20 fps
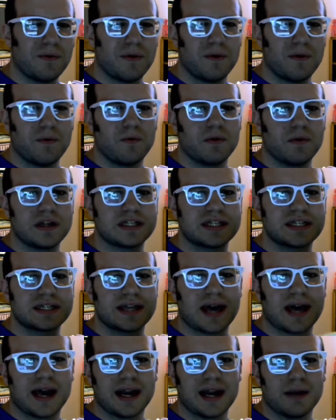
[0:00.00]
which
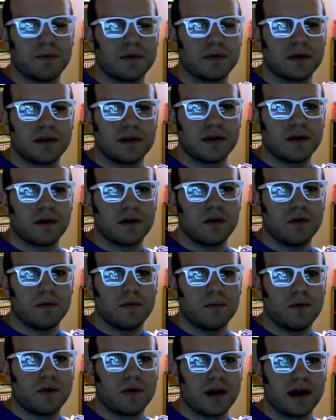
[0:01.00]
side it would go
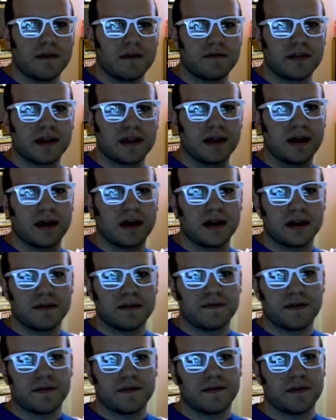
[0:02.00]
more heavily on, if
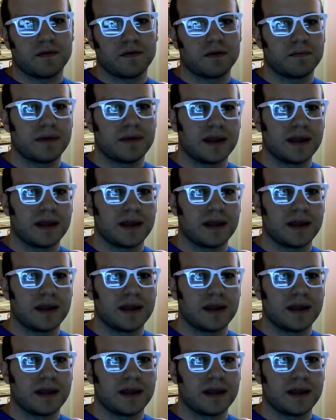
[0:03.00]
it would